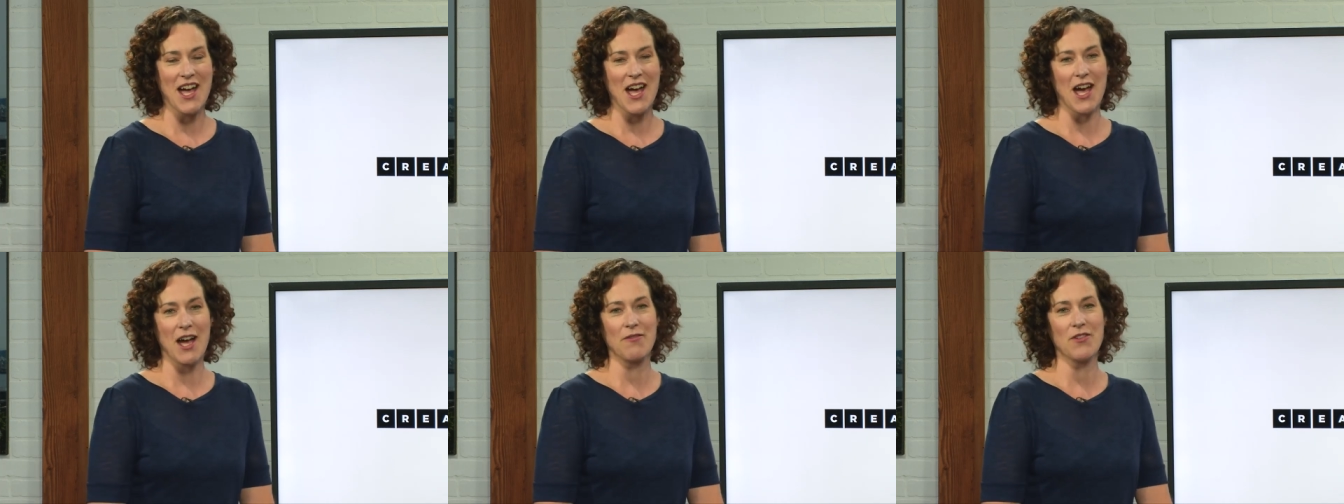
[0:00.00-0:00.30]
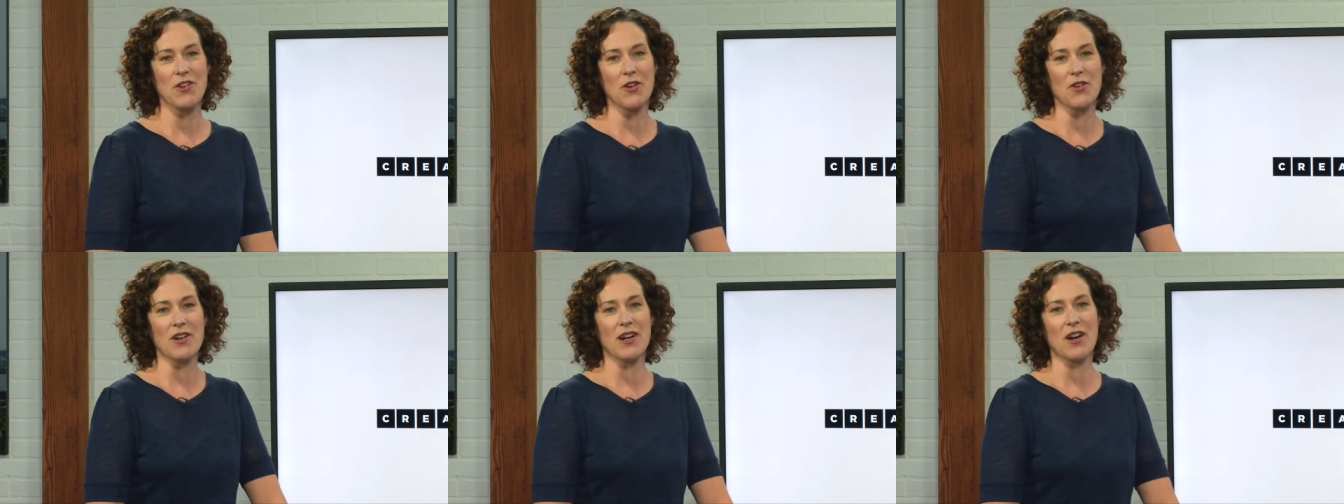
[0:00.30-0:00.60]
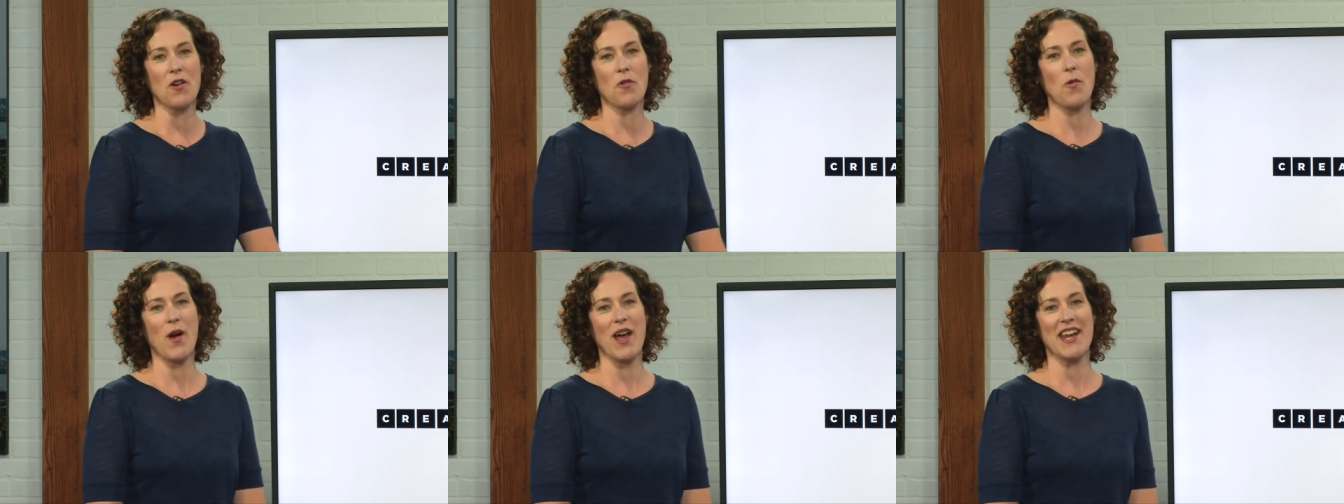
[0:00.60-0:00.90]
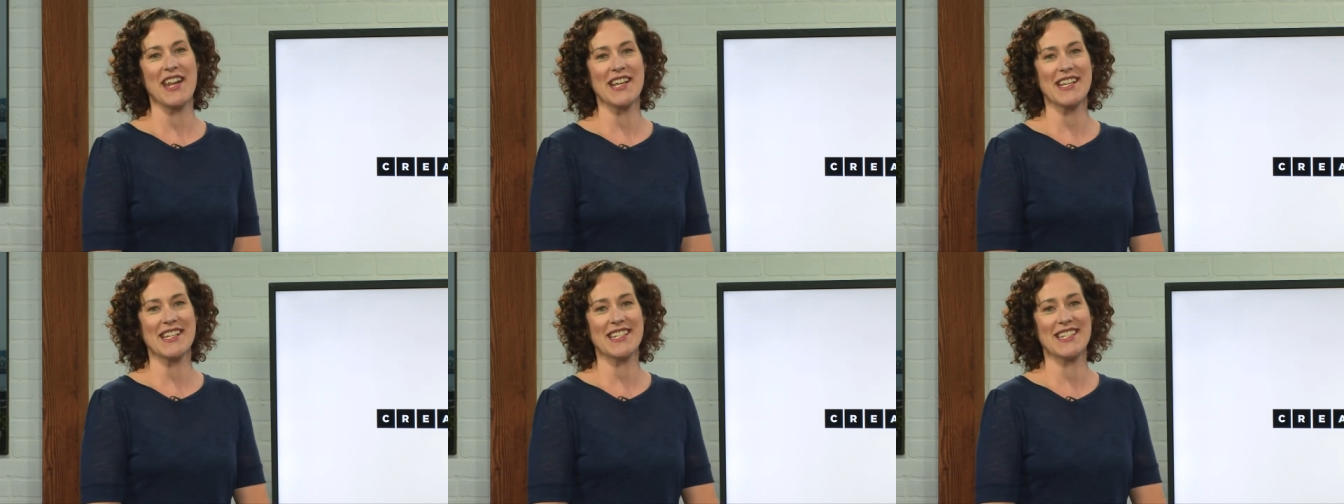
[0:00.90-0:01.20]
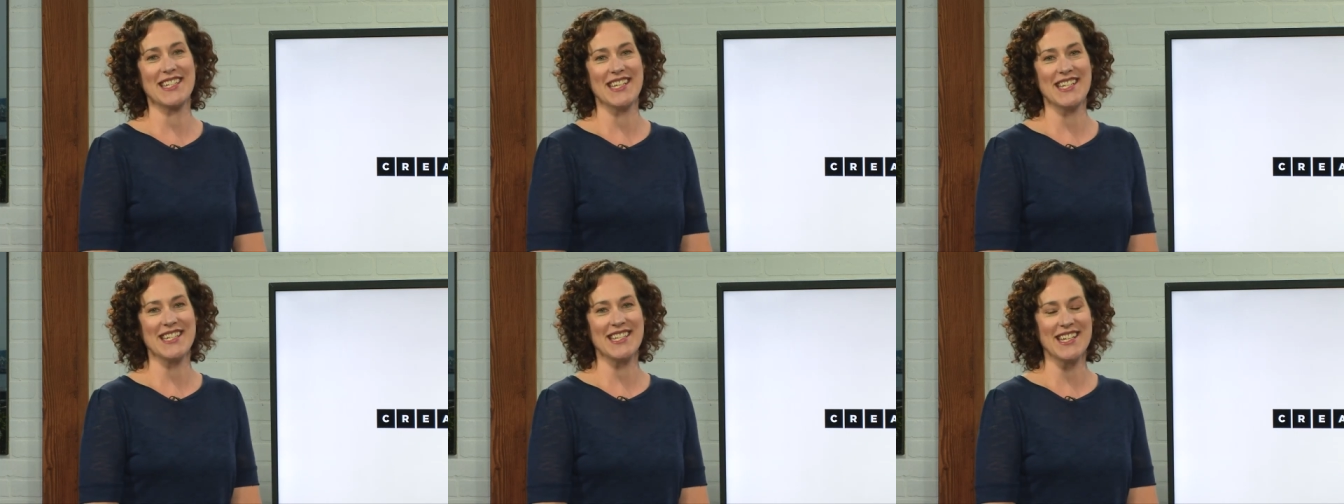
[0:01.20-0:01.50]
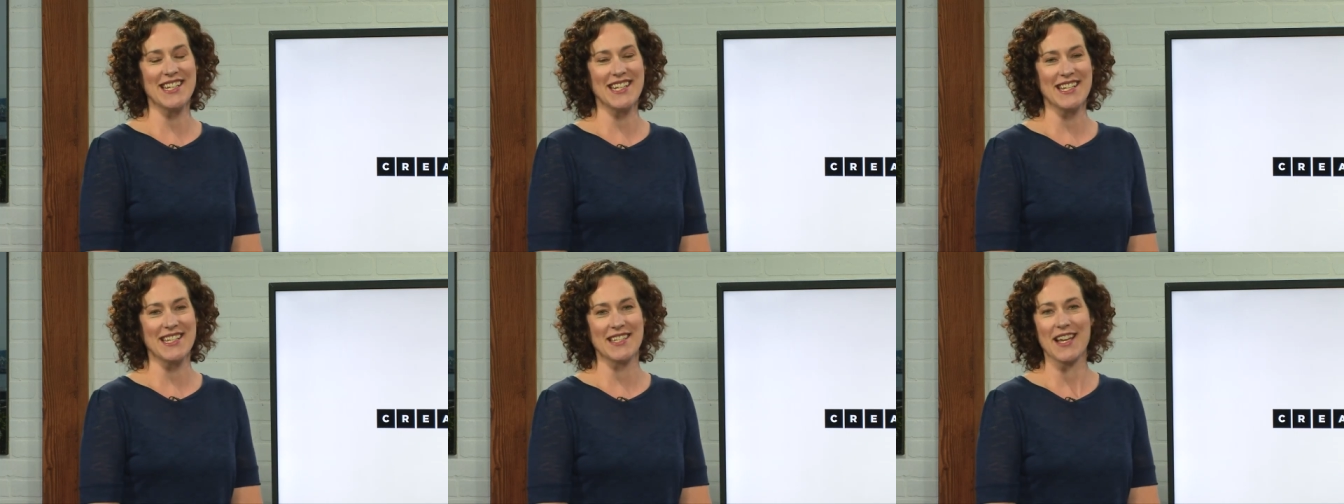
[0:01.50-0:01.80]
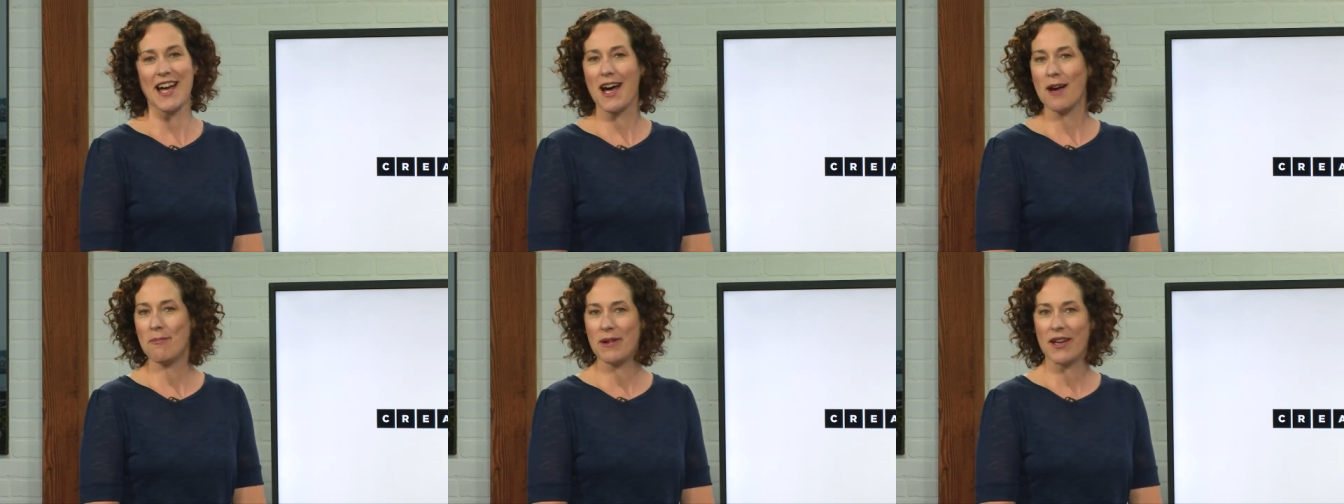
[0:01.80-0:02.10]
of your wedding season. It's
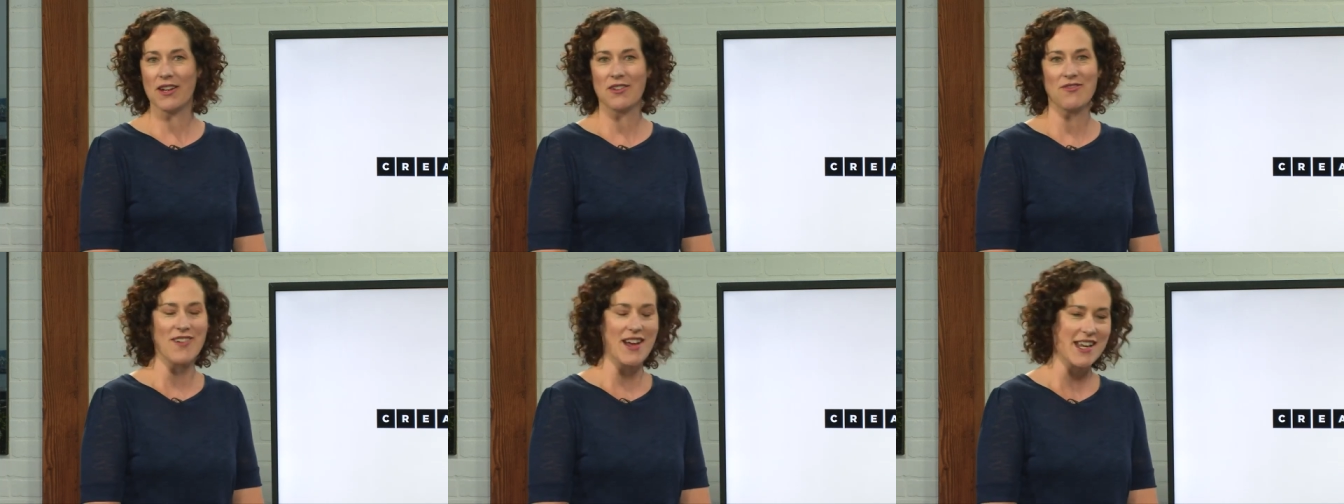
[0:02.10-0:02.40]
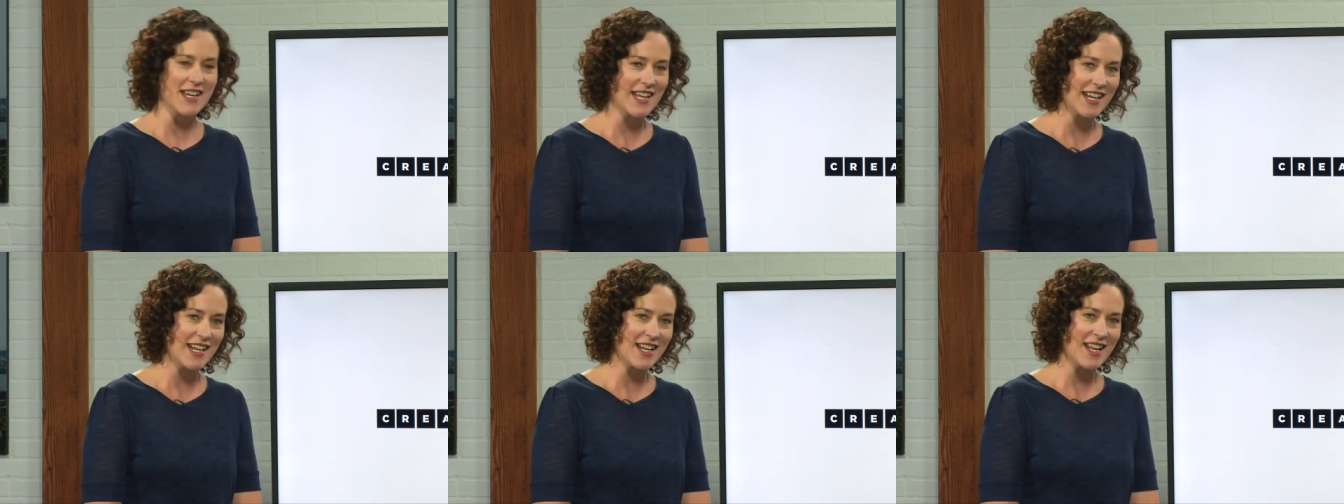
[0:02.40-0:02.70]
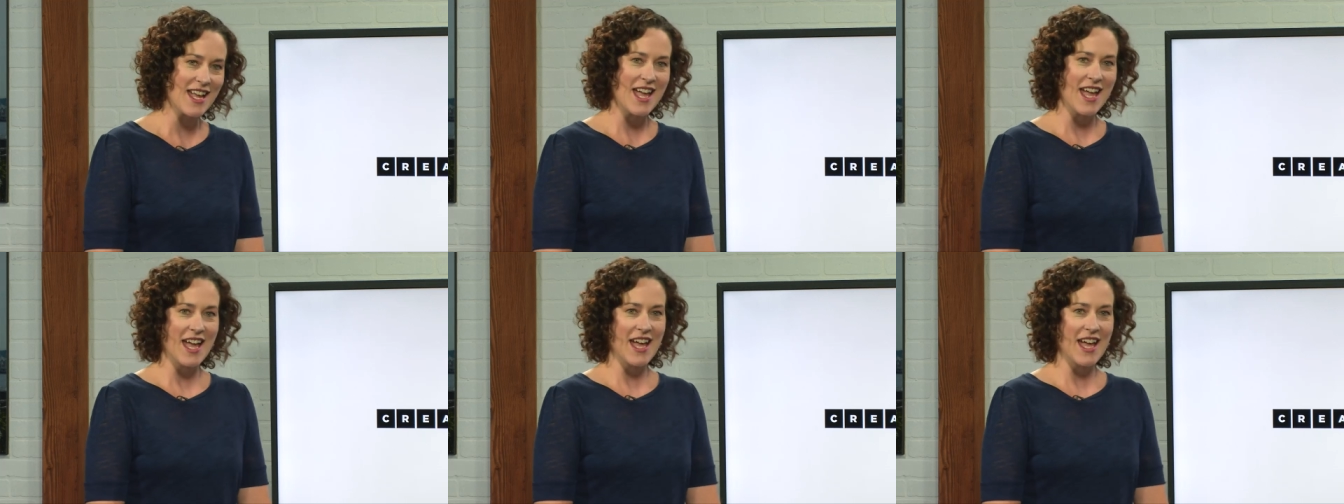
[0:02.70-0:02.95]
up and running.